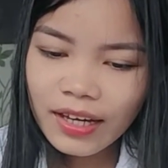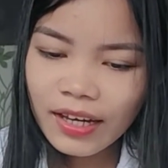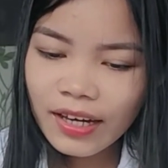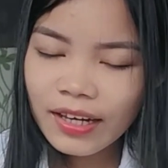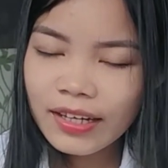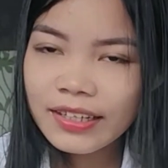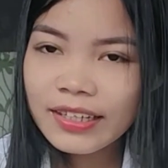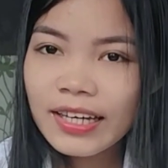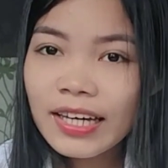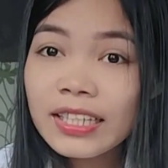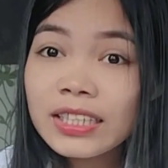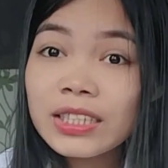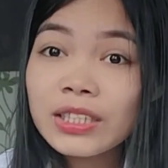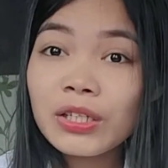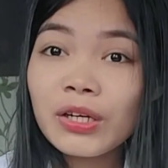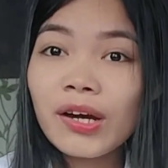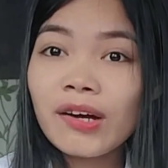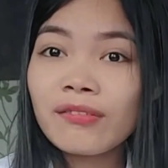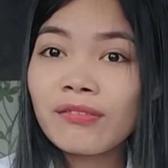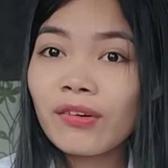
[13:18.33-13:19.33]
I guess
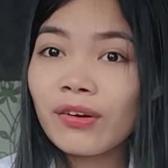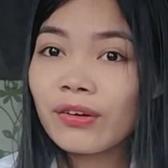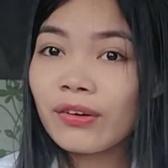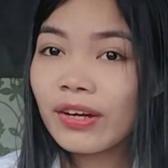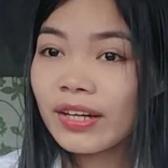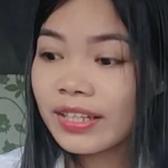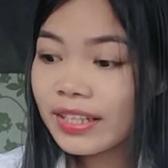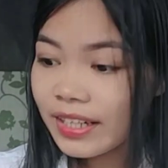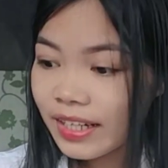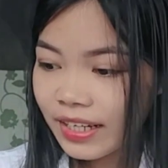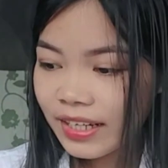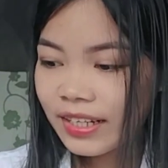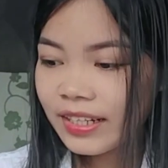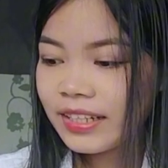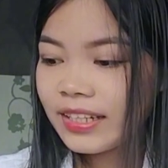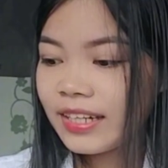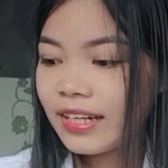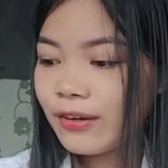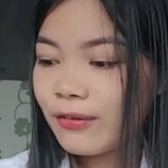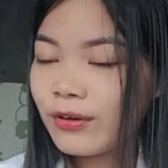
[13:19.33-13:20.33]
you have already an
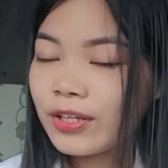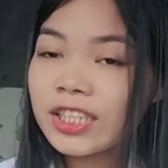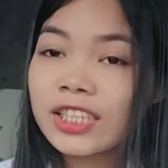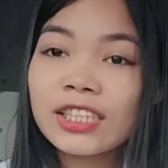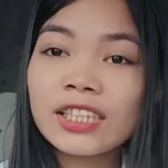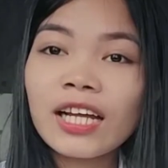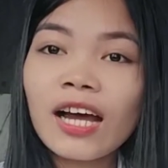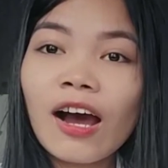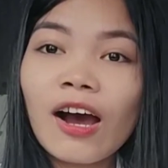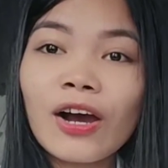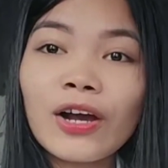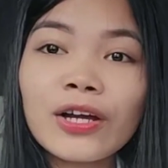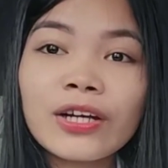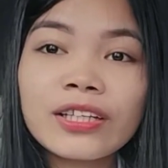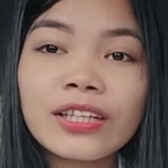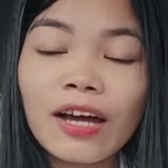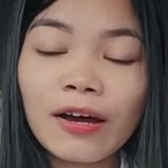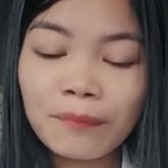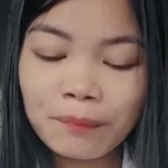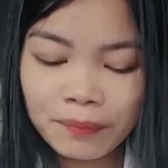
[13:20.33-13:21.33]
idea what our
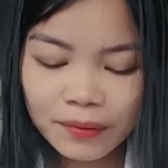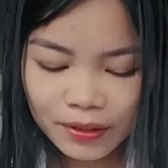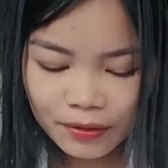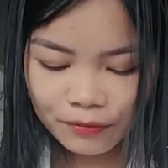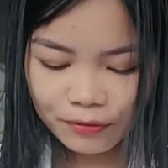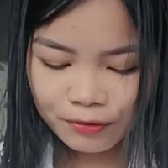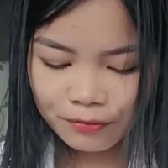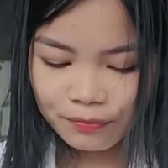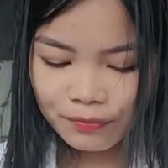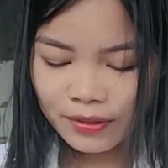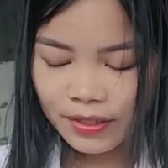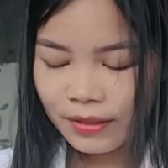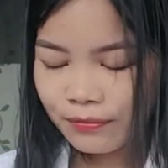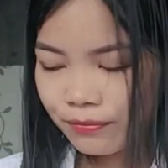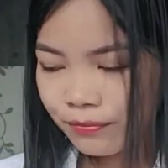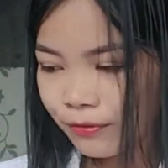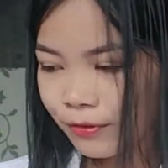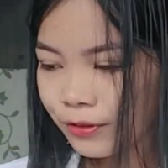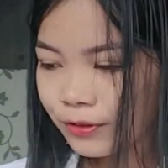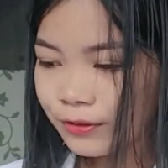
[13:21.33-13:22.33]
topic would be
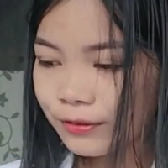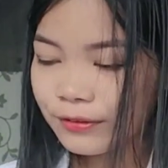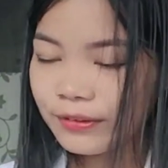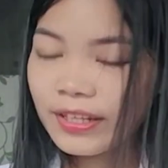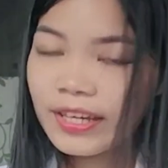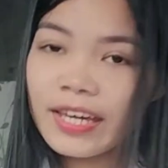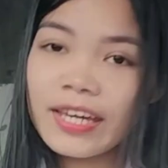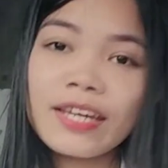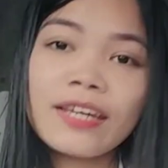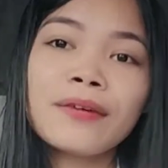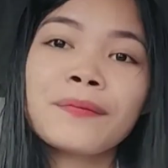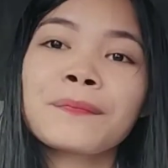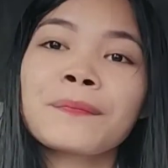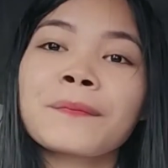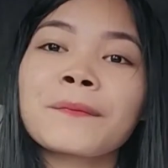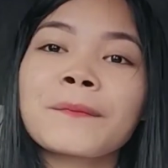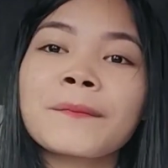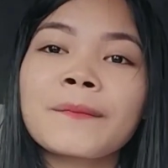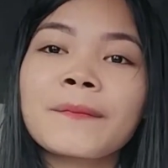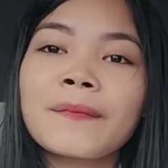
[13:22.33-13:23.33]
for today.
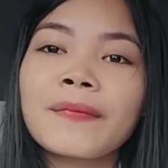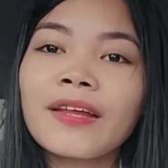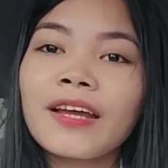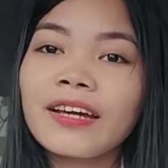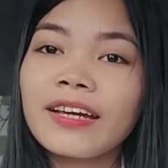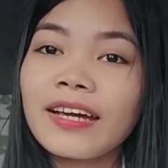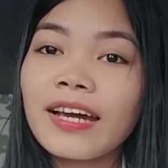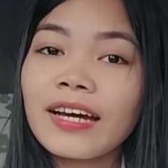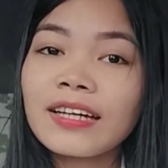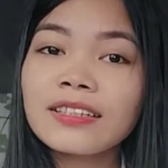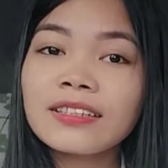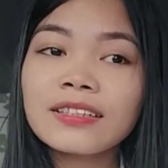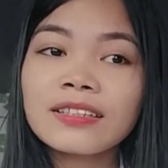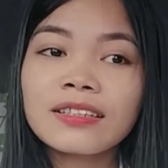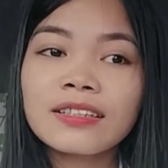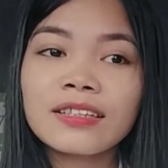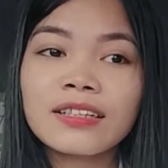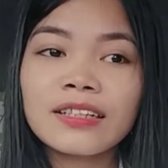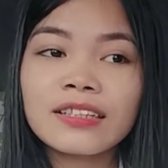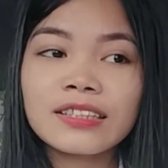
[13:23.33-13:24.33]
Yes,
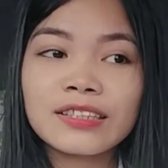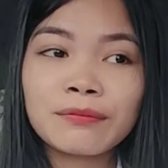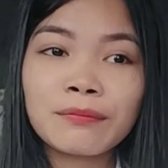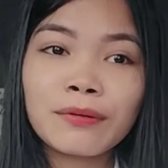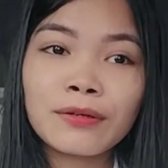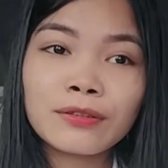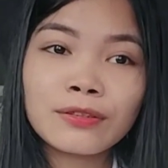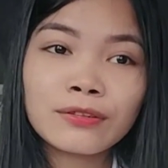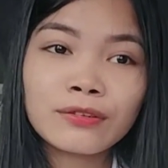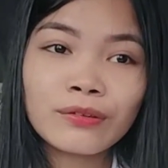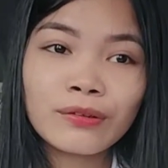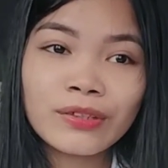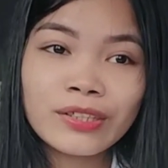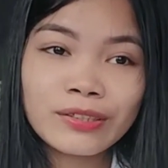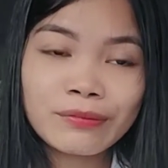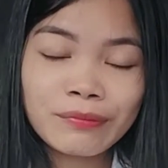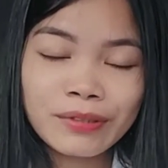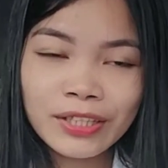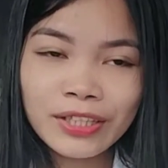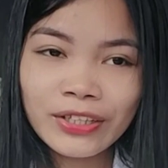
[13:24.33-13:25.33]
it's about
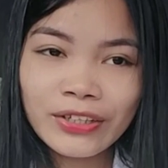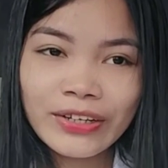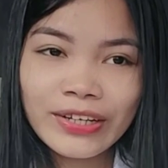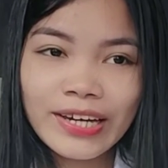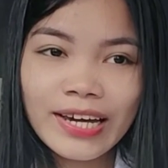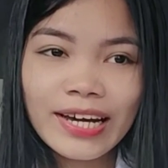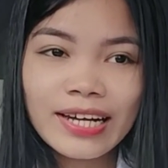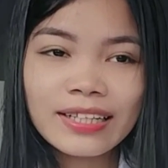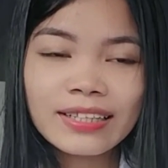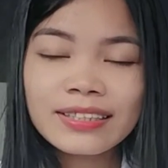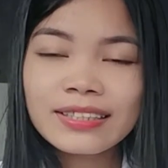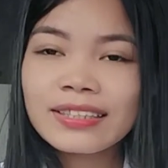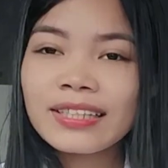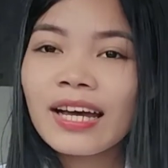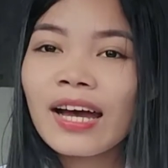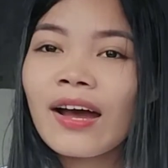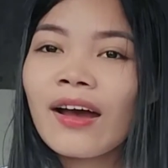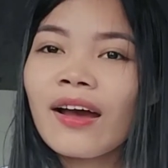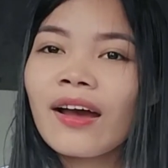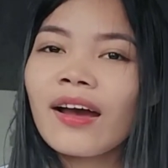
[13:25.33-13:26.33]
storing materials.
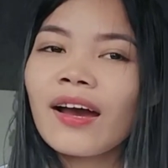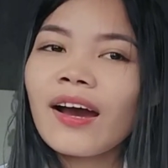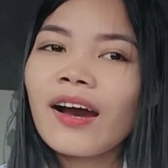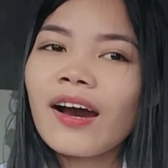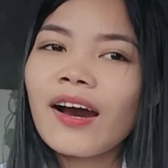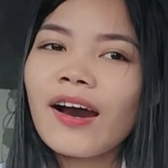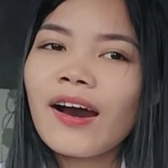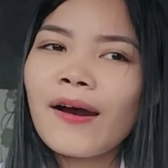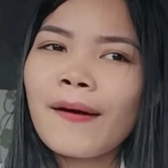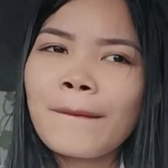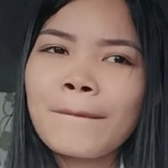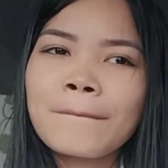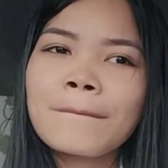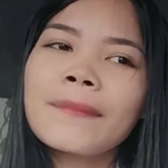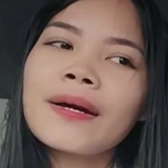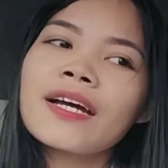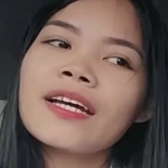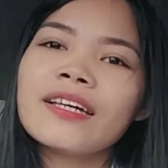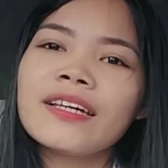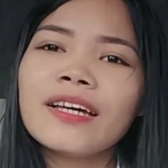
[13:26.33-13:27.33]

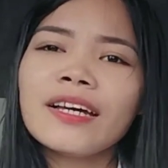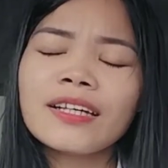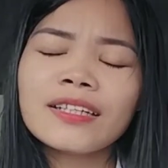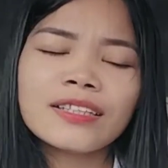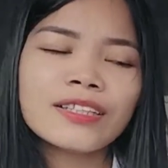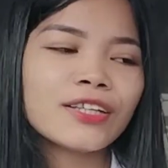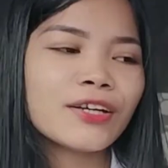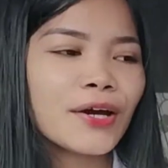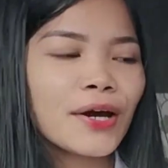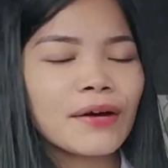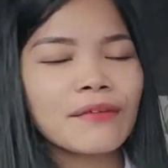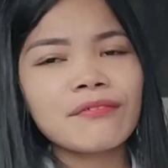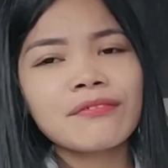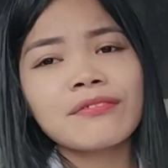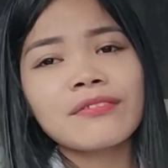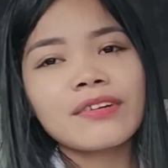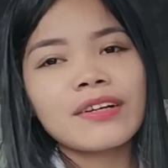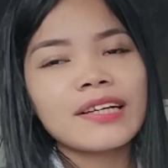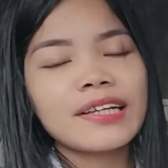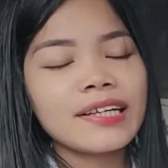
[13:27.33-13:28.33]
Yes,
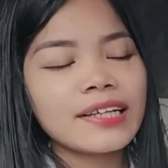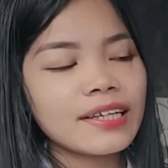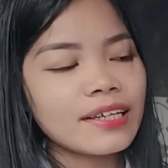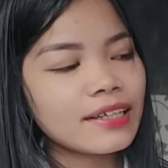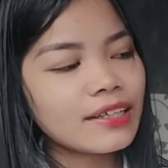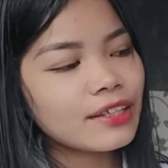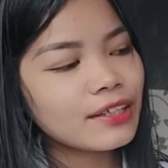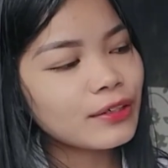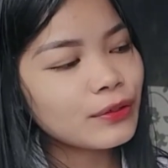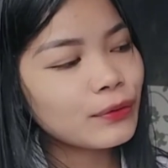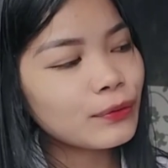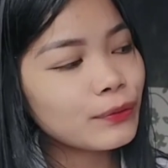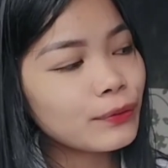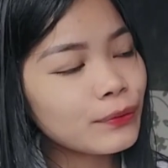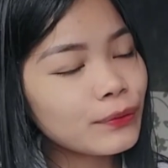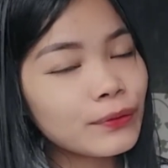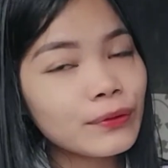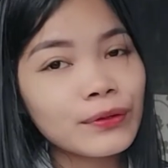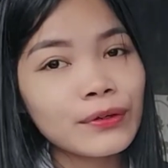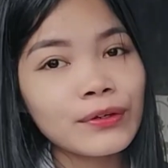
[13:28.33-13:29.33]

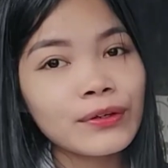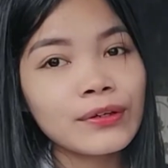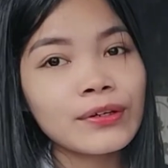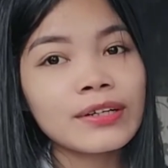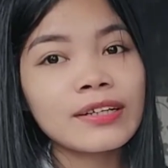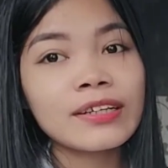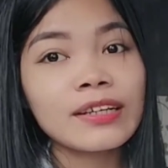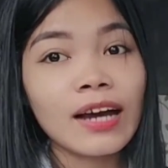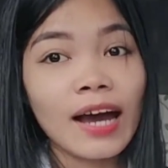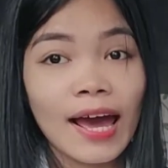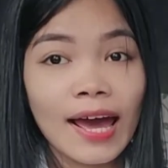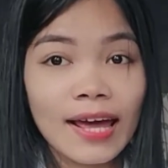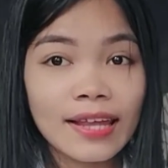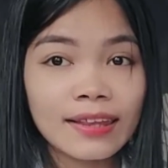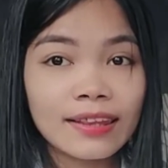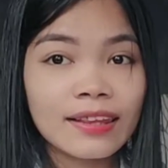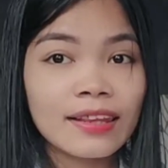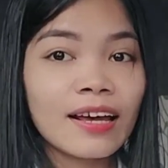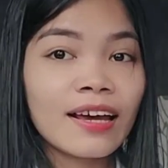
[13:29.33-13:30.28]
you got